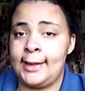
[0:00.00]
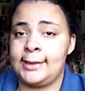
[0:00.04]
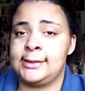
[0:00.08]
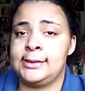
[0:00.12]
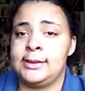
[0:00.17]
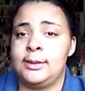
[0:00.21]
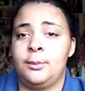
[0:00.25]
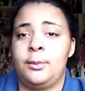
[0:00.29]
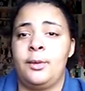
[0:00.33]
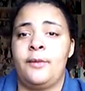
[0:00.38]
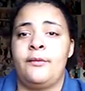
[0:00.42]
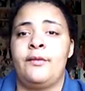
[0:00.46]

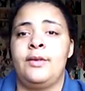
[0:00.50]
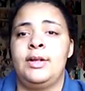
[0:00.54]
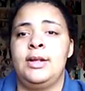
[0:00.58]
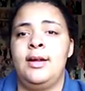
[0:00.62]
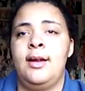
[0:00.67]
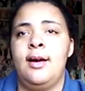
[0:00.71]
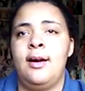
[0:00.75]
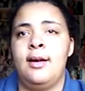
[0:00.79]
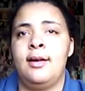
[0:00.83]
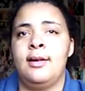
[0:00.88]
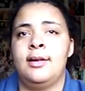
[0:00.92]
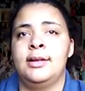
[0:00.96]
ask him if he
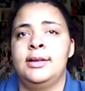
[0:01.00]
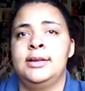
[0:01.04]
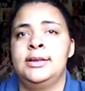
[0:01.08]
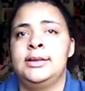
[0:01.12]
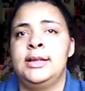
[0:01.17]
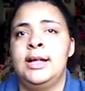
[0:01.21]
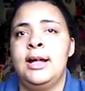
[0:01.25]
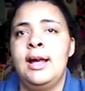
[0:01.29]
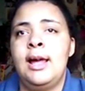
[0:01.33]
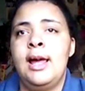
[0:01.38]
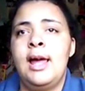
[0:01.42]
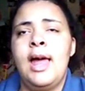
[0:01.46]

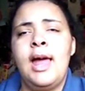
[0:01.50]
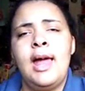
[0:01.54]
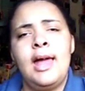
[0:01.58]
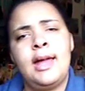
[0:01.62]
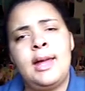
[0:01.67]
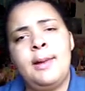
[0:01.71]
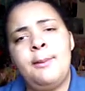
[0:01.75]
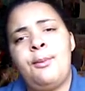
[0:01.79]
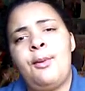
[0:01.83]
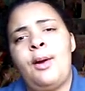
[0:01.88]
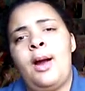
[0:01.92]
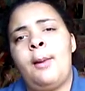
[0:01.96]
does.
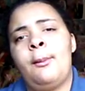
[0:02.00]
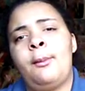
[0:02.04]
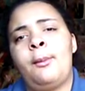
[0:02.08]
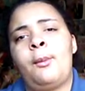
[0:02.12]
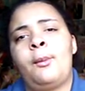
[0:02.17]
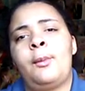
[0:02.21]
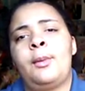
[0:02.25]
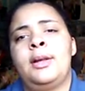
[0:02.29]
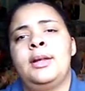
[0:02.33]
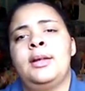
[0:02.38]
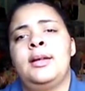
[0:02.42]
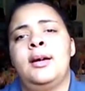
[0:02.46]
He
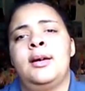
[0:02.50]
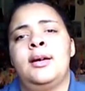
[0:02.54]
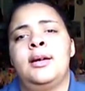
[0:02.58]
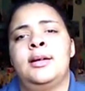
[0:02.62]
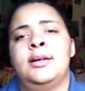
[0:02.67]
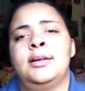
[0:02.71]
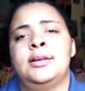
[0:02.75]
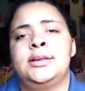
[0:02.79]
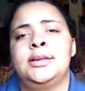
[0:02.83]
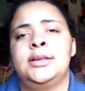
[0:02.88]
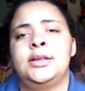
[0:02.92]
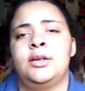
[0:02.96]
probably
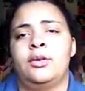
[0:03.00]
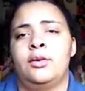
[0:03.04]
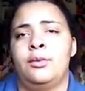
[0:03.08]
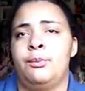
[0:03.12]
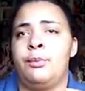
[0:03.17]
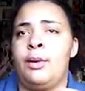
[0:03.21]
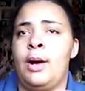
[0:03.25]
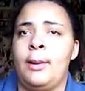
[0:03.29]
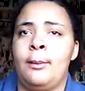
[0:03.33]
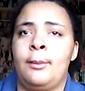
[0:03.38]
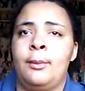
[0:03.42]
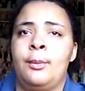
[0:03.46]
does,
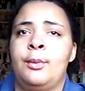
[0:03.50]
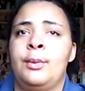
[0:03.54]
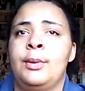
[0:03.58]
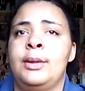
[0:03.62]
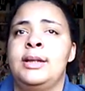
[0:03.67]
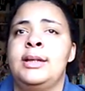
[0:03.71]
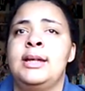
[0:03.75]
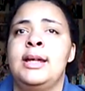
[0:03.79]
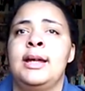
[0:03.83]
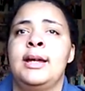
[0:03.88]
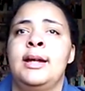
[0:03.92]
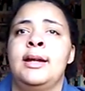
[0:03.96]
or
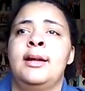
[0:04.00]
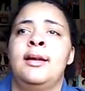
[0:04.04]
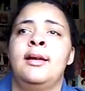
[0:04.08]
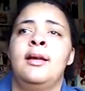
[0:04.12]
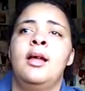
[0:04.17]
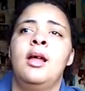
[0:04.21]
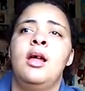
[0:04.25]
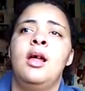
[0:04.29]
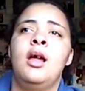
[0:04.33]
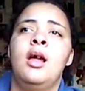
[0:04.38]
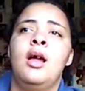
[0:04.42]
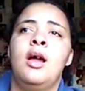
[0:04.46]
probably
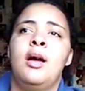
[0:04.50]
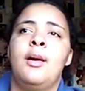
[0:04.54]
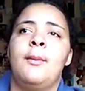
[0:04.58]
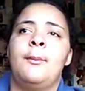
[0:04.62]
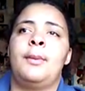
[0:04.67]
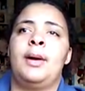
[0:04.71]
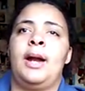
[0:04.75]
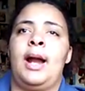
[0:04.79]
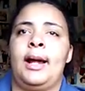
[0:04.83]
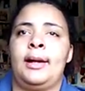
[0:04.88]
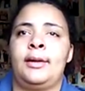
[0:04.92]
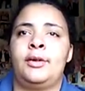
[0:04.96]
did,
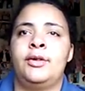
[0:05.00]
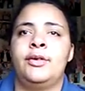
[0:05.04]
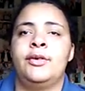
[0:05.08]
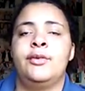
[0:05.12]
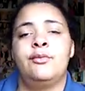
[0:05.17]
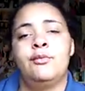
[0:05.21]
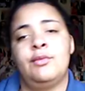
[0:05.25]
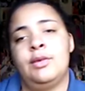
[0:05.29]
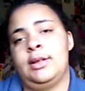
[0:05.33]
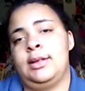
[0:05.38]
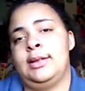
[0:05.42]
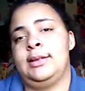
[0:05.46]
but I
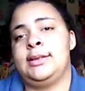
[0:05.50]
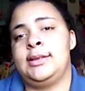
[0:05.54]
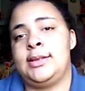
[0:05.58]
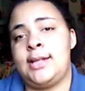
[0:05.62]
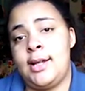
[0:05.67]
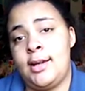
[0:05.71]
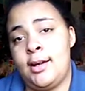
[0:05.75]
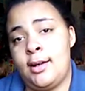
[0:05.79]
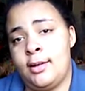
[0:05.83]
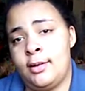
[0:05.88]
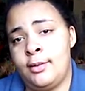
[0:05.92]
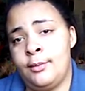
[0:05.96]
couldn't really
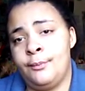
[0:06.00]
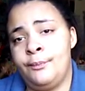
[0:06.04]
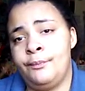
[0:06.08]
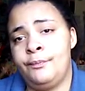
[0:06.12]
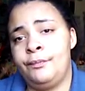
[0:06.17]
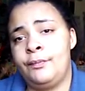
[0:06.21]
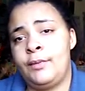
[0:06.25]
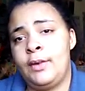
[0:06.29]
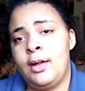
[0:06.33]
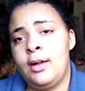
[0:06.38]
tell.